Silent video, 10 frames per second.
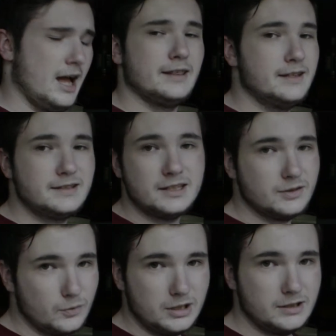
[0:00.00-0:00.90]
This
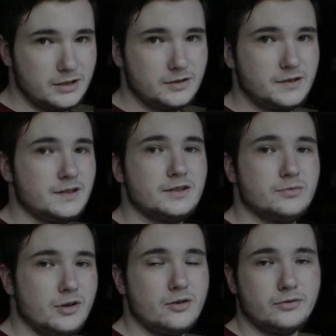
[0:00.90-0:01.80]
isn't one of those. This
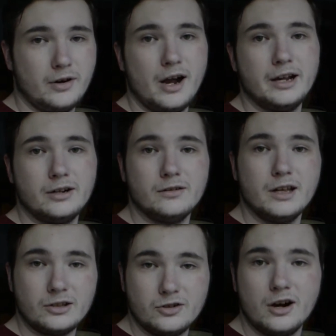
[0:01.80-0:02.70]
will fry your
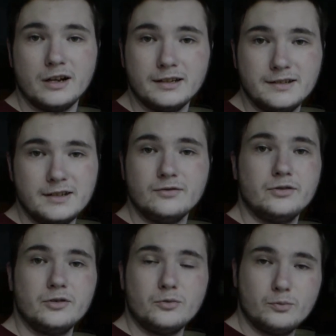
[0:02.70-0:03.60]
electronics if
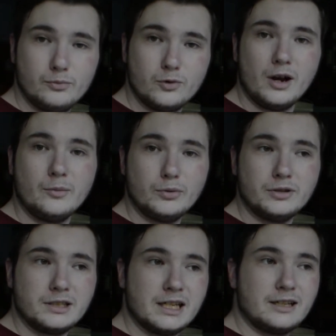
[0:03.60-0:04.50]
you try to put
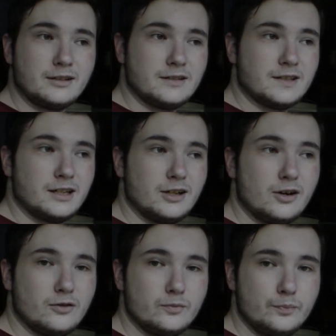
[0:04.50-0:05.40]
it in, because I know